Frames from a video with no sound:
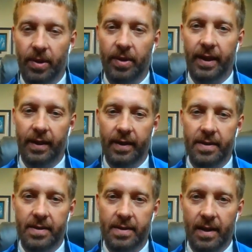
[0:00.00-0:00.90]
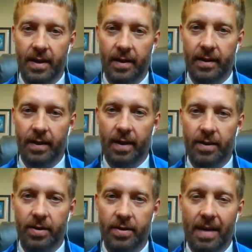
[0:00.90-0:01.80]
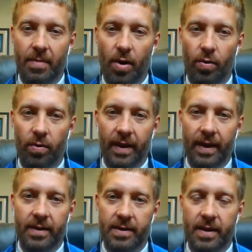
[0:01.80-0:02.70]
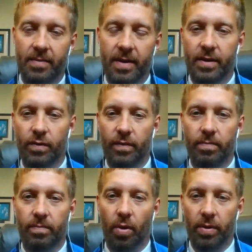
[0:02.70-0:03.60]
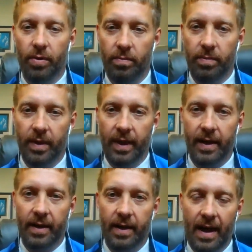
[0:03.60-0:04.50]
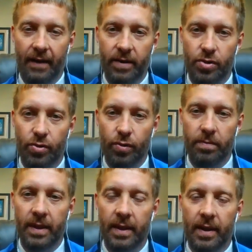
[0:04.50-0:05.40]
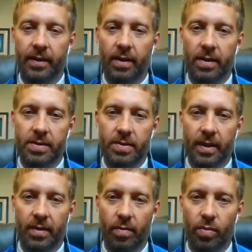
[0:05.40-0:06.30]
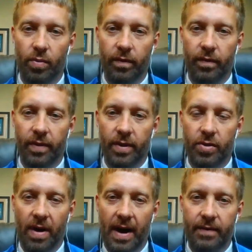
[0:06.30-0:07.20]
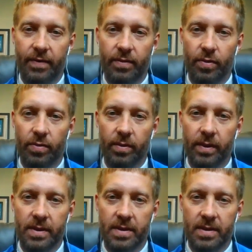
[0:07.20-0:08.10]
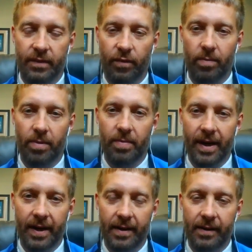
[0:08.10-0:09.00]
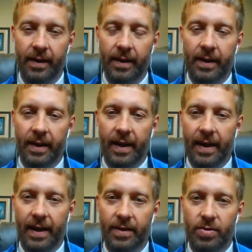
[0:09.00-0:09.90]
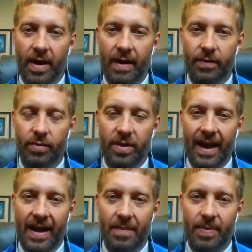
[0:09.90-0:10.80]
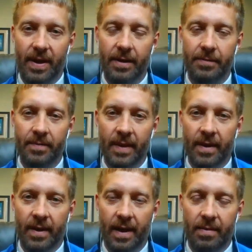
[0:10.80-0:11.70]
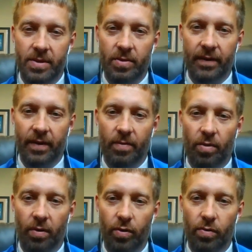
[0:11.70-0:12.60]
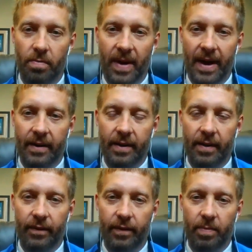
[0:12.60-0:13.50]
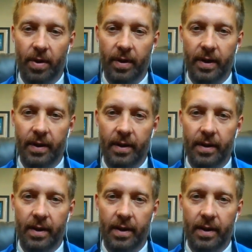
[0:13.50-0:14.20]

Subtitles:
building is under demo. That's going to be the new boardroom and conference room. And they're also going to remove the drive-through, because this is a former bank, the drive-through canopy. So we have a little more room back there for parking.